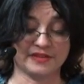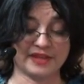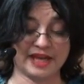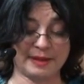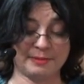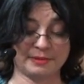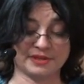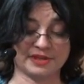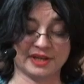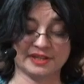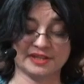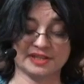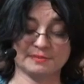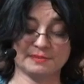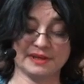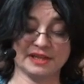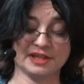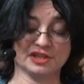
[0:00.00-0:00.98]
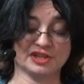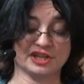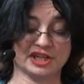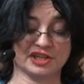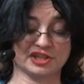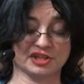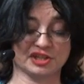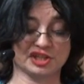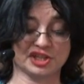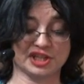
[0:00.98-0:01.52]
The hepatitis B
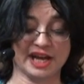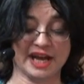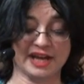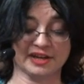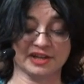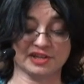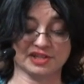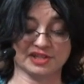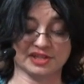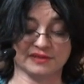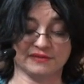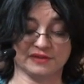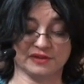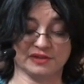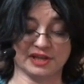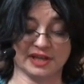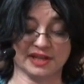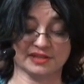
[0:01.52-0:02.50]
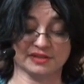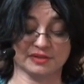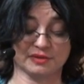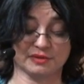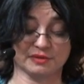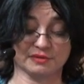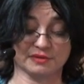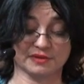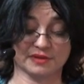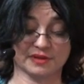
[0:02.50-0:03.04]
injection she had at just a few days
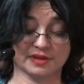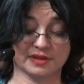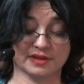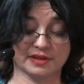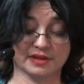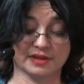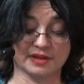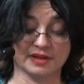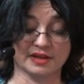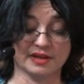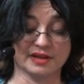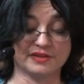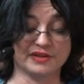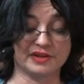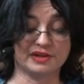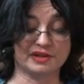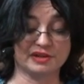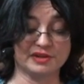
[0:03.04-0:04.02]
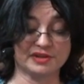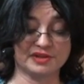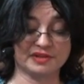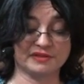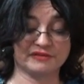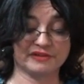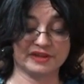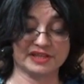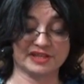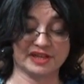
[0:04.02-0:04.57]
old, the
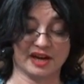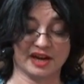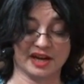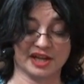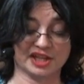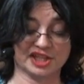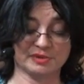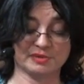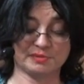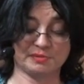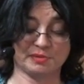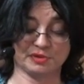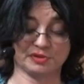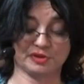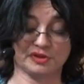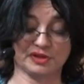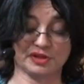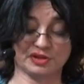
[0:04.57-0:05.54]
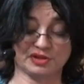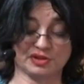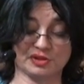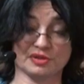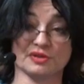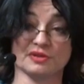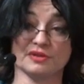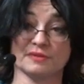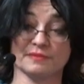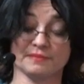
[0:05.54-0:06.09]
gluten-free diet she was put on at
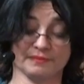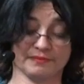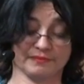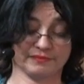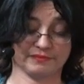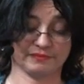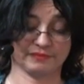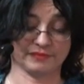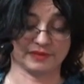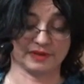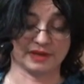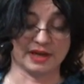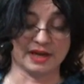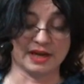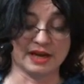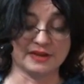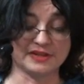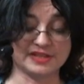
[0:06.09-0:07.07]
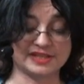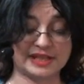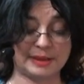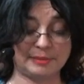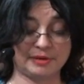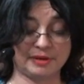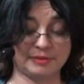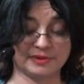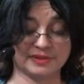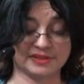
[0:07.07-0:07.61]
2, the
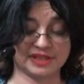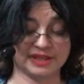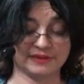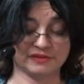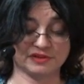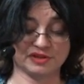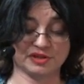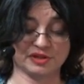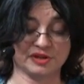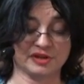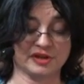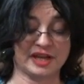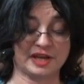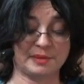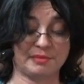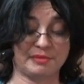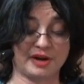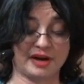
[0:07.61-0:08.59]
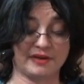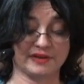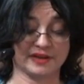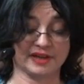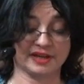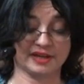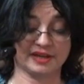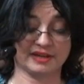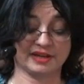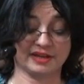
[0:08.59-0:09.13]
supplements given to her at a
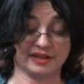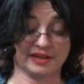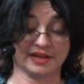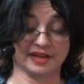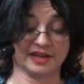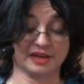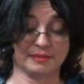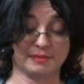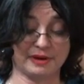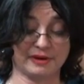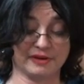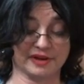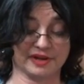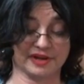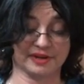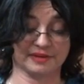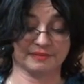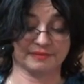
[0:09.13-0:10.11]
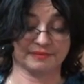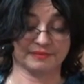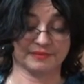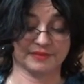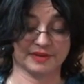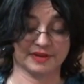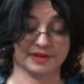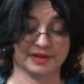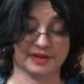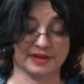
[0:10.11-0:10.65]
private clinic in America,
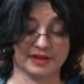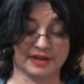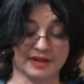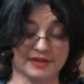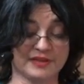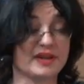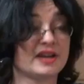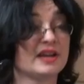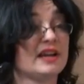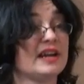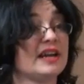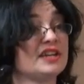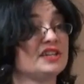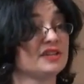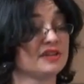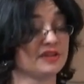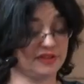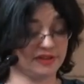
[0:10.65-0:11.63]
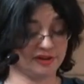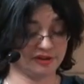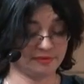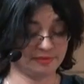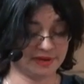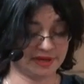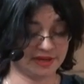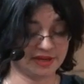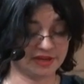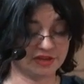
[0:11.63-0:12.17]
the chelation
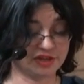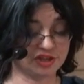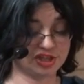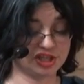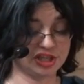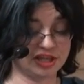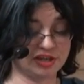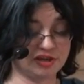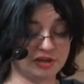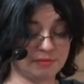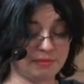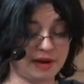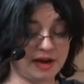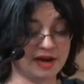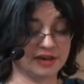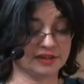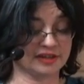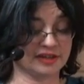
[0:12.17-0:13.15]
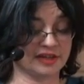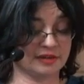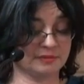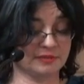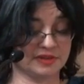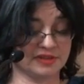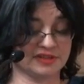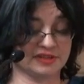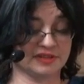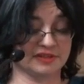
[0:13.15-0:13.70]
therapy that she and her partner
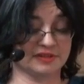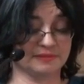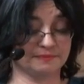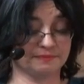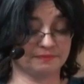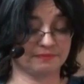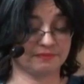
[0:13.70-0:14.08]
administered,